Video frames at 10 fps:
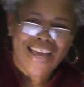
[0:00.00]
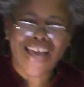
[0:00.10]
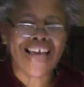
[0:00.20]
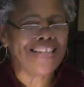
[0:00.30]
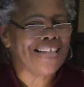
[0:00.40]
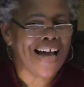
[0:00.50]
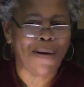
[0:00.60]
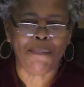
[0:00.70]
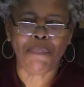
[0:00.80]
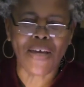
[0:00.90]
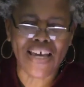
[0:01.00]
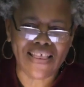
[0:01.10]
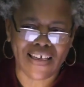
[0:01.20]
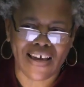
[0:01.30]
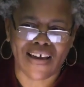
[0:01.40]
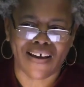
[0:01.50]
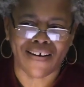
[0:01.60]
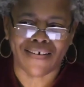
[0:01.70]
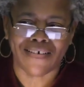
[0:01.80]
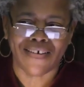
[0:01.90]
and I'll be there.
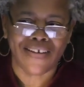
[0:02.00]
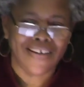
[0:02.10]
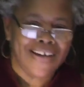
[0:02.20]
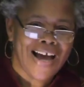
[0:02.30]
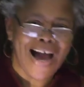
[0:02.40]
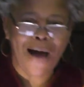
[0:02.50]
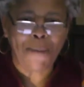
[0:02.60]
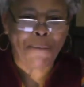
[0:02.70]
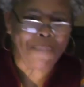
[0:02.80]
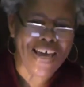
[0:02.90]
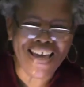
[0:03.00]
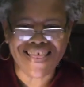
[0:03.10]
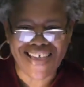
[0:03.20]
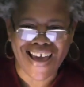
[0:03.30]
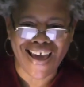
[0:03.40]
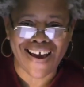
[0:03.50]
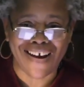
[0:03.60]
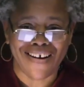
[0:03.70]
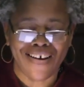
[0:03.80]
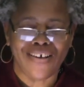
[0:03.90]
I'll be
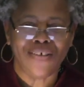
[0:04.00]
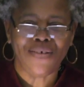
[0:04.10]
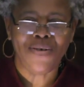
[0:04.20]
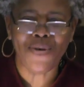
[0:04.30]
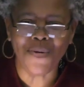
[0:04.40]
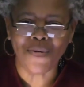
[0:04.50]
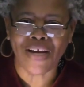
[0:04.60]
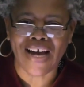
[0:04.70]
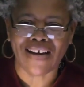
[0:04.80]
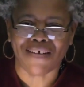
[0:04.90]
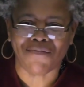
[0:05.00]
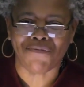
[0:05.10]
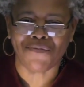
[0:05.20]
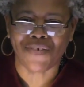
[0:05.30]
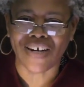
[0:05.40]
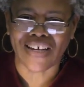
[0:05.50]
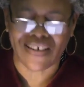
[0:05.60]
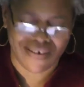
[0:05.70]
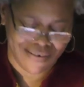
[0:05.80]
there. You got a friend.